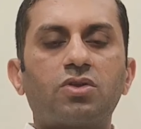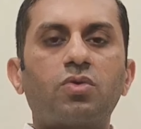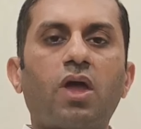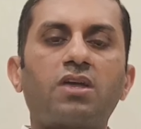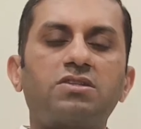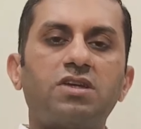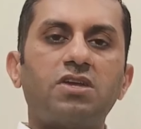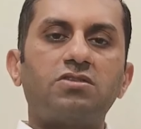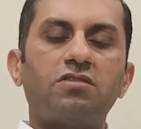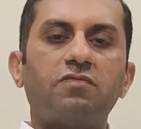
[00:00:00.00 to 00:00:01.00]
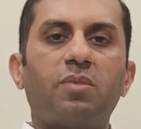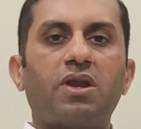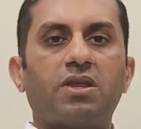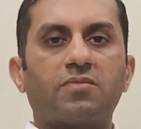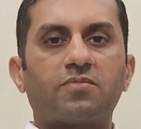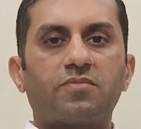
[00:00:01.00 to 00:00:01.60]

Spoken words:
through exchange of money.